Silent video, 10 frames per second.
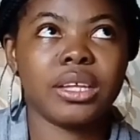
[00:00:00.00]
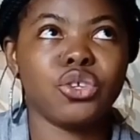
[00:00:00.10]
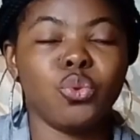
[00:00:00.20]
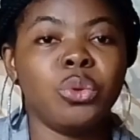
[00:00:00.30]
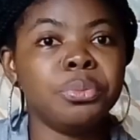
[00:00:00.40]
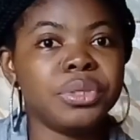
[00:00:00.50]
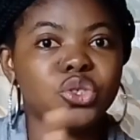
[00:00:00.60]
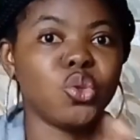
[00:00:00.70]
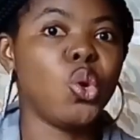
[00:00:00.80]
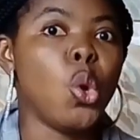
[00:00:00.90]
you won't be
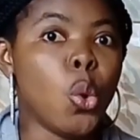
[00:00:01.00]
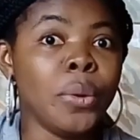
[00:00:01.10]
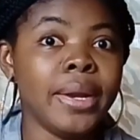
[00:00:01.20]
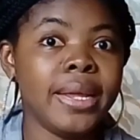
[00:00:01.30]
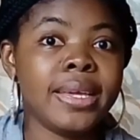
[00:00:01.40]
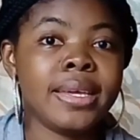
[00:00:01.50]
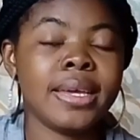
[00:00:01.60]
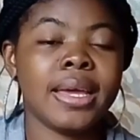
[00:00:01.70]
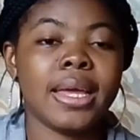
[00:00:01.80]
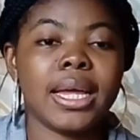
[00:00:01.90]
too lonely,
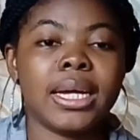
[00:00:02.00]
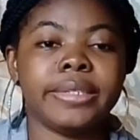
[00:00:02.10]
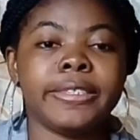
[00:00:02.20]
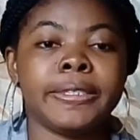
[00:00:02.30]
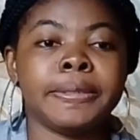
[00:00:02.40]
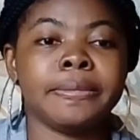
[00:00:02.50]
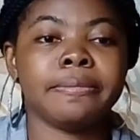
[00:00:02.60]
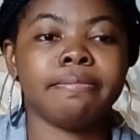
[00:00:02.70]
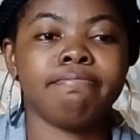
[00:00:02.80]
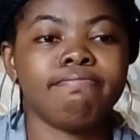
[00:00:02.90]
and
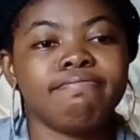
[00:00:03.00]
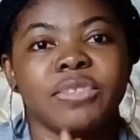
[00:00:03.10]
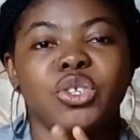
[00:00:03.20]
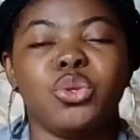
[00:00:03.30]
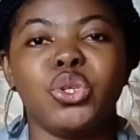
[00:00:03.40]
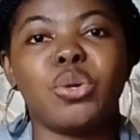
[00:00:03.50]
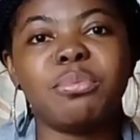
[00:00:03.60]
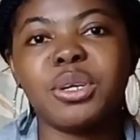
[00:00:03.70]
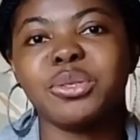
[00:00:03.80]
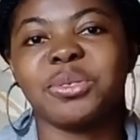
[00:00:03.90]
your
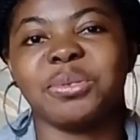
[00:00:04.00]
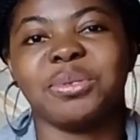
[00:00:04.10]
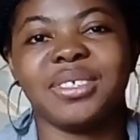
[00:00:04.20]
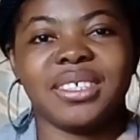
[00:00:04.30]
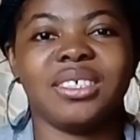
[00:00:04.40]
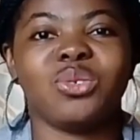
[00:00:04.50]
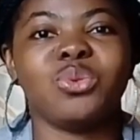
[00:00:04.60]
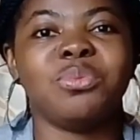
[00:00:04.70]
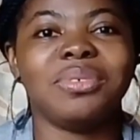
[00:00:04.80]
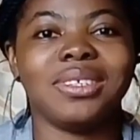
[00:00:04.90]
muscles, it
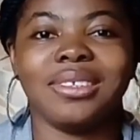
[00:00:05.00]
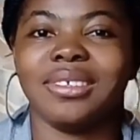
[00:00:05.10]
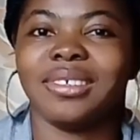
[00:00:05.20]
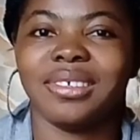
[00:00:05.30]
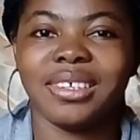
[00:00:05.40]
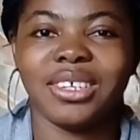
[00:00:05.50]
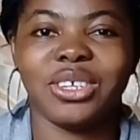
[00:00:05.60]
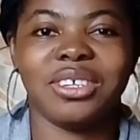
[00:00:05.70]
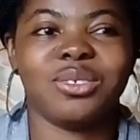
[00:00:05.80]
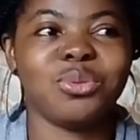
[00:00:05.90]
won't be
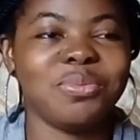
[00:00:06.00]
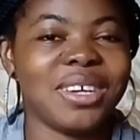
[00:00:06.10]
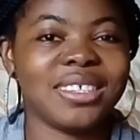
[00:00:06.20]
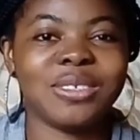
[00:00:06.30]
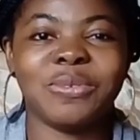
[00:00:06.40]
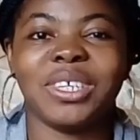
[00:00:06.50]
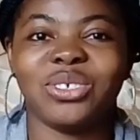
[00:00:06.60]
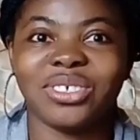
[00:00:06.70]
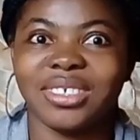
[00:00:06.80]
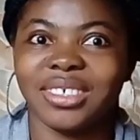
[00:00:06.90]
as if you are
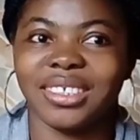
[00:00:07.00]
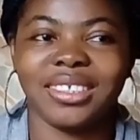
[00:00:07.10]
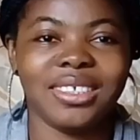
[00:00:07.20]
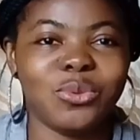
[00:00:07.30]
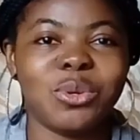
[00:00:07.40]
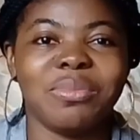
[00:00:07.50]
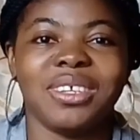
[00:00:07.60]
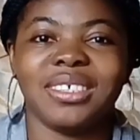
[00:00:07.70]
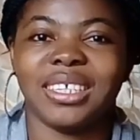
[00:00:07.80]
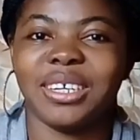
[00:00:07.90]
just sitting in one
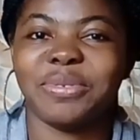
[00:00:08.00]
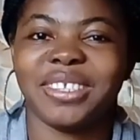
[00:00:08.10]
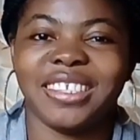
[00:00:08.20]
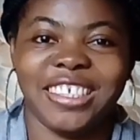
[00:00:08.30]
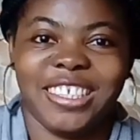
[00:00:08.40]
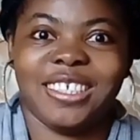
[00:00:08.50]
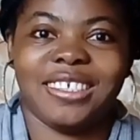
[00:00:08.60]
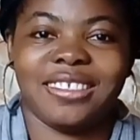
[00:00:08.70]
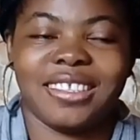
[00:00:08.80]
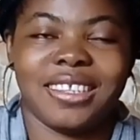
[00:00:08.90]
place and everything is
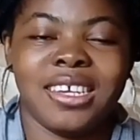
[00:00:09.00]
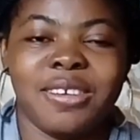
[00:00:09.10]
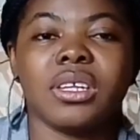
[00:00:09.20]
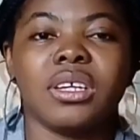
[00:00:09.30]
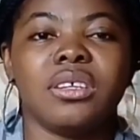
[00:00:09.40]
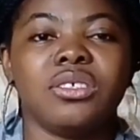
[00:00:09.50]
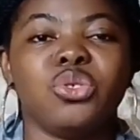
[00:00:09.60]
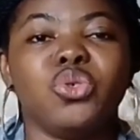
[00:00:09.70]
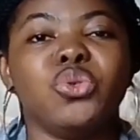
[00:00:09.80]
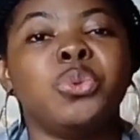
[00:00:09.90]
still.
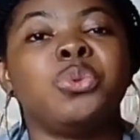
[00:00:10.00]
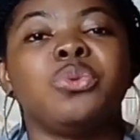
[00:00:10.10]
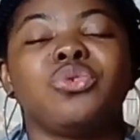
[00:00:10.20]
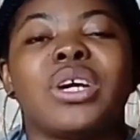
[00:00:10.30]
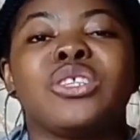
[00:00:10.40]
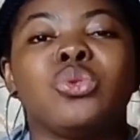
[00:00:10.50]
You try